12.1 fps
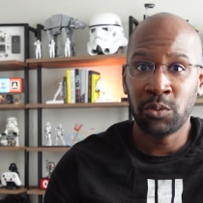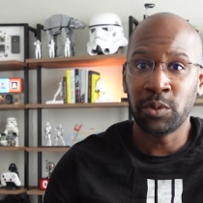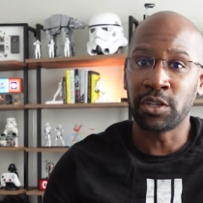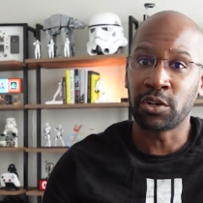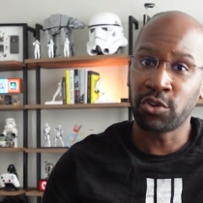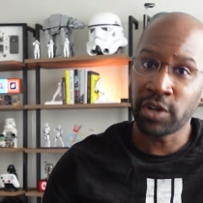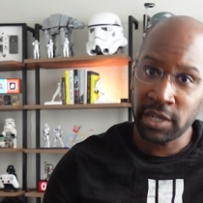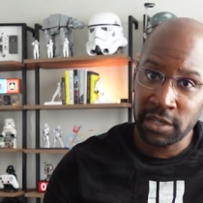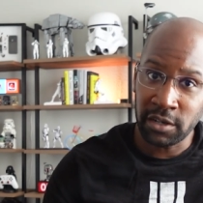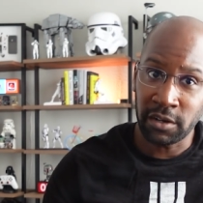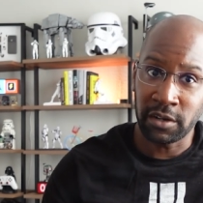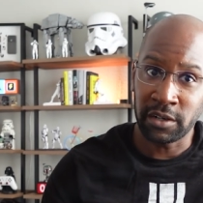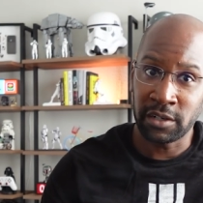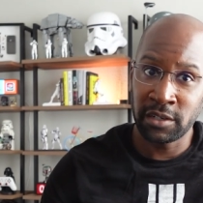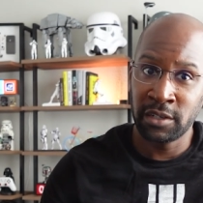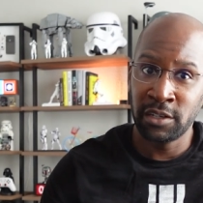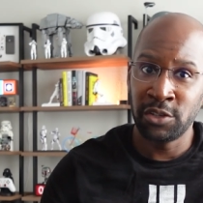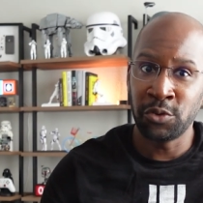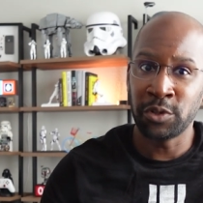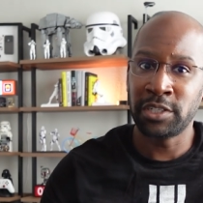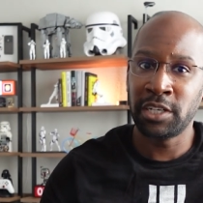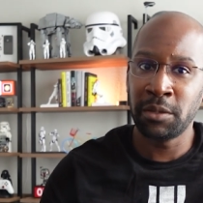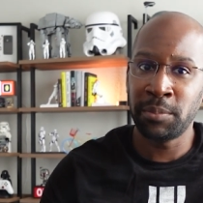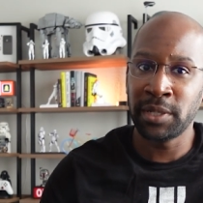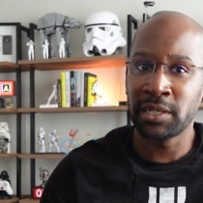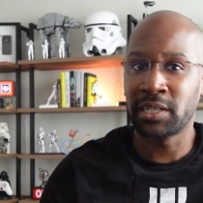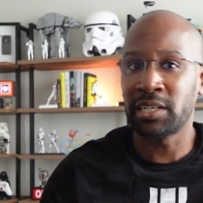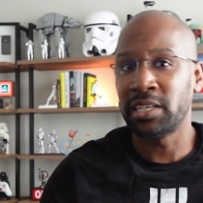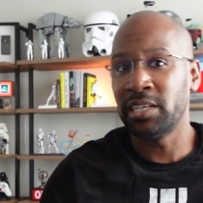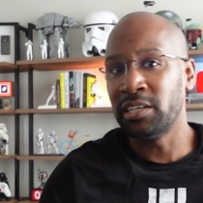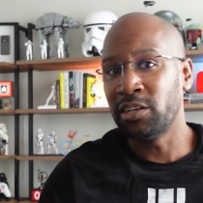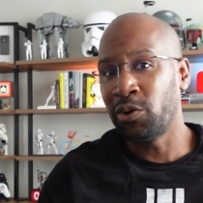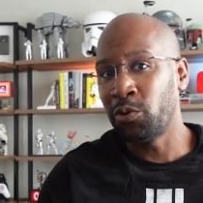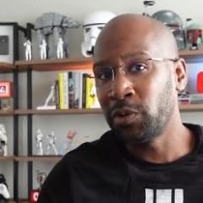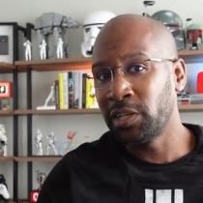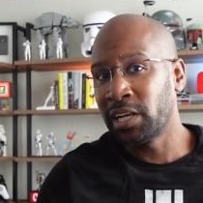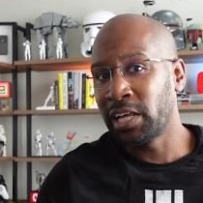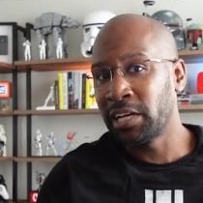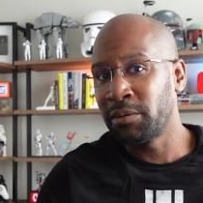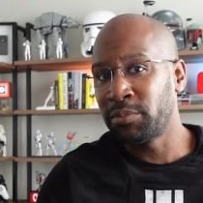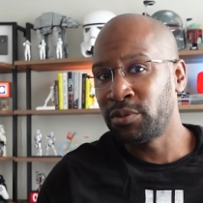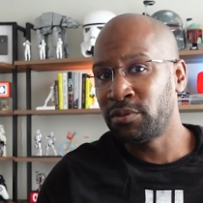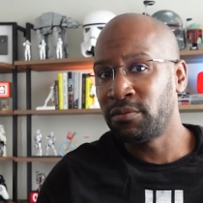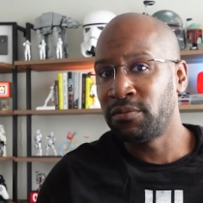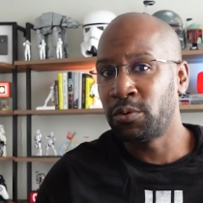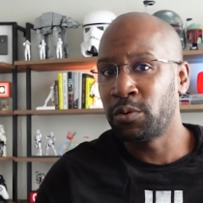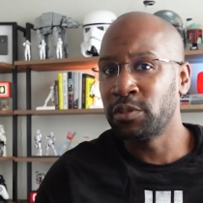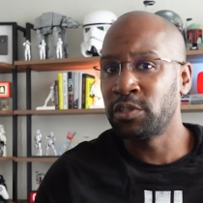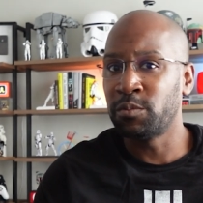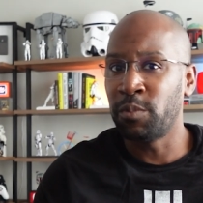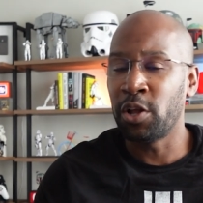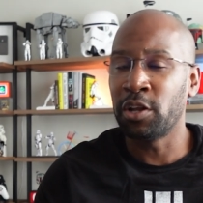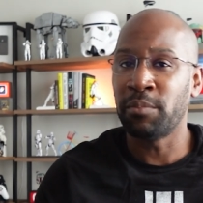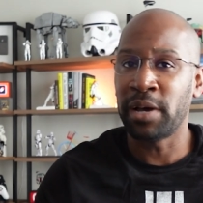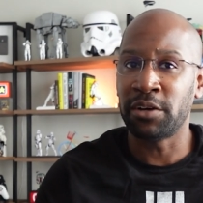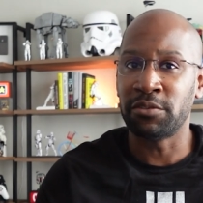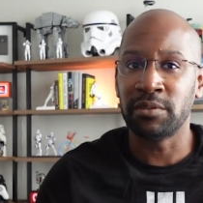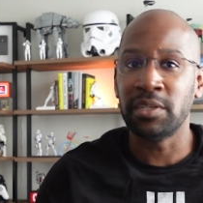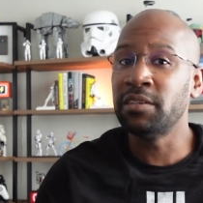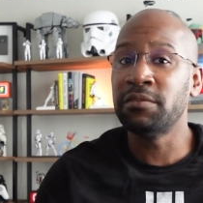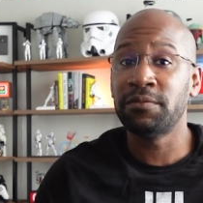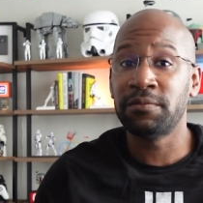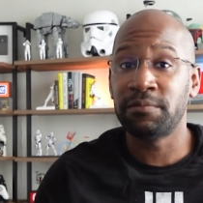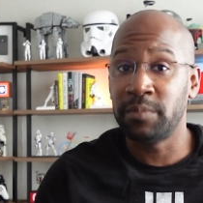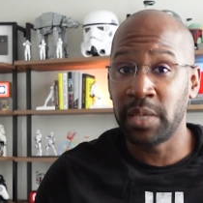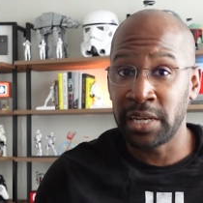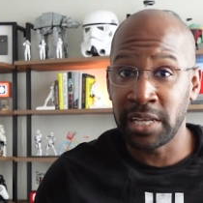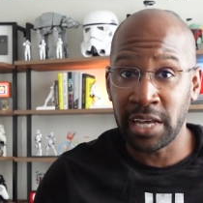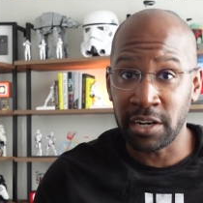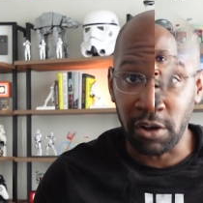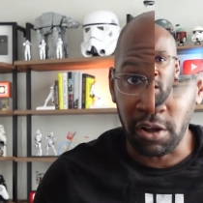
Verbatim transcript: With a credit card, you are typically only liable for a small amount, if any at